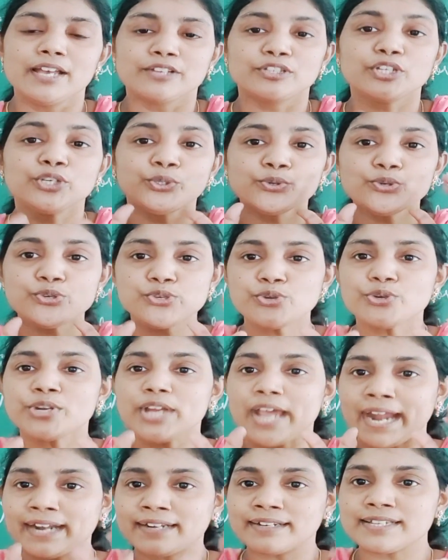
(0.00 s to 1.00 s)
So you
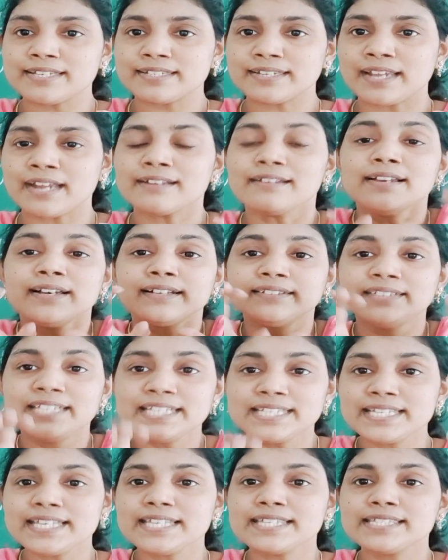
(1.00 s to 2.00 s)
should understand
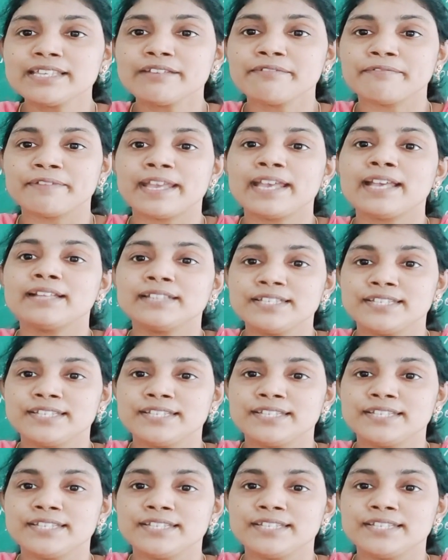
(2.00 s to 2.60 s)
this is the way